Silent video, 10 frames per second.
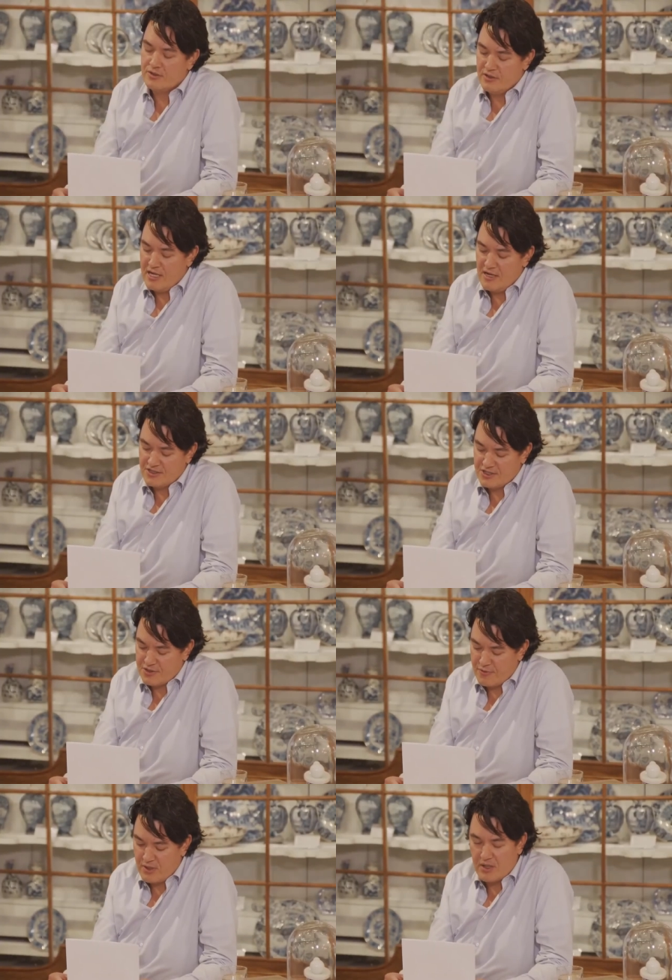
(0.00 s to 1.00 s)
the Netherlands is
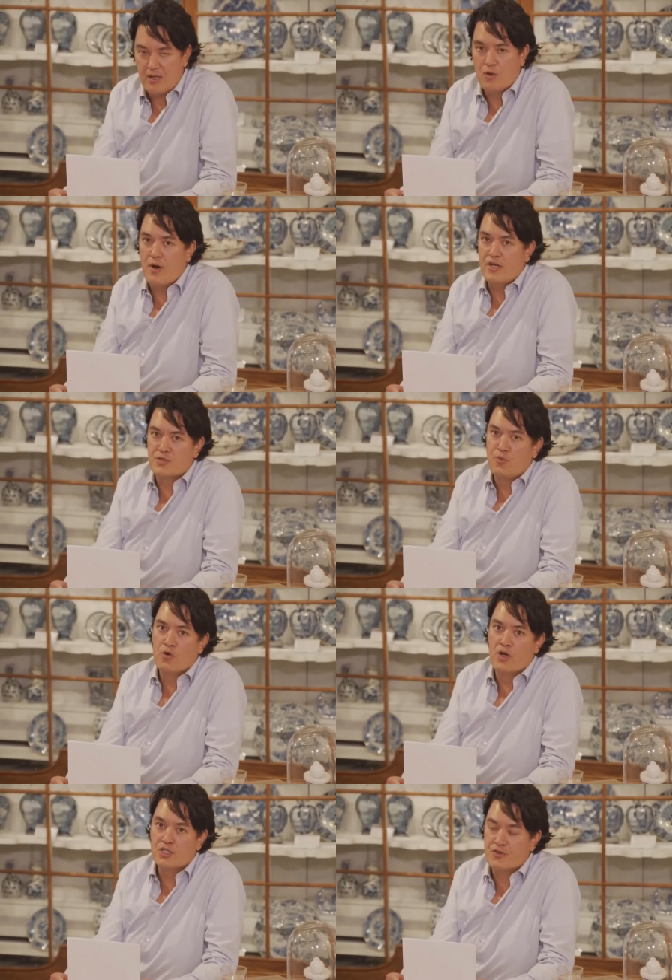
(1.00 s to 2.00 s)
a, a, quite a
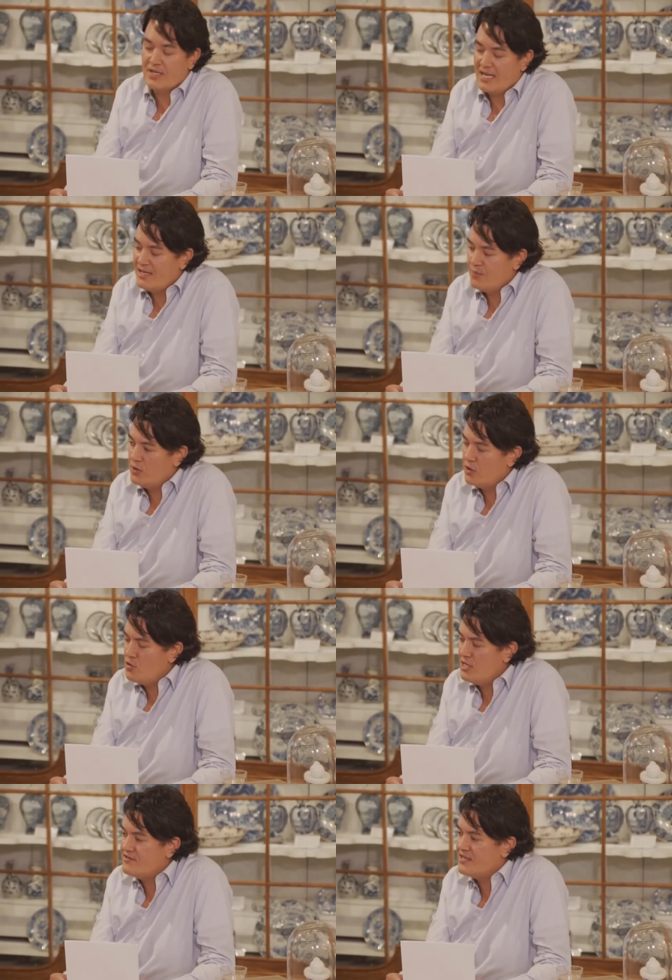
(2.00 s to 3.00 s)
small country, and it will
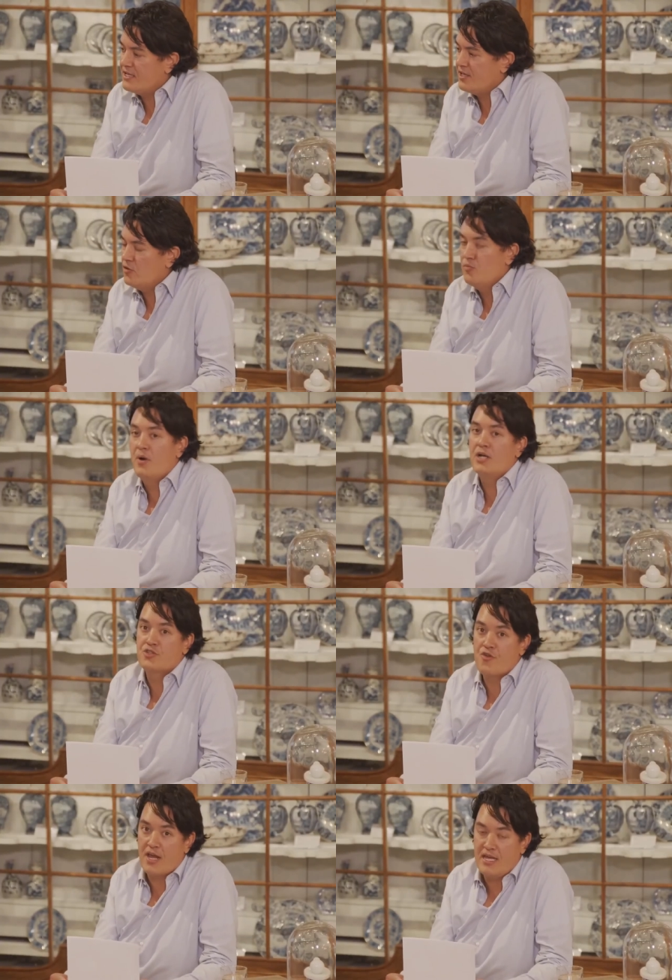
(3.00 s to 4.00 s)
only take you by
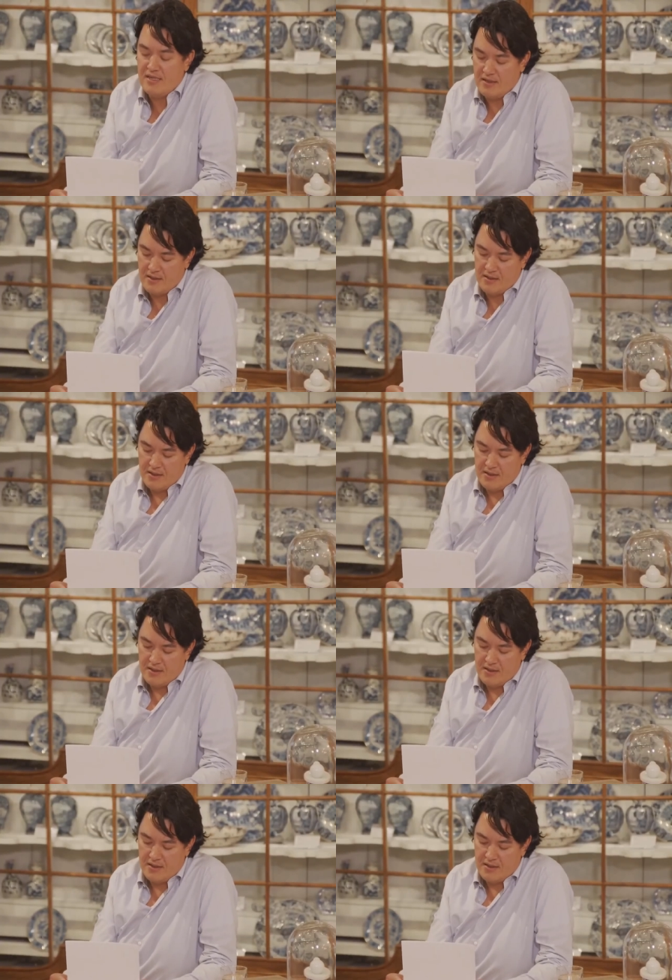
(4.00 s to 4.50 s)
train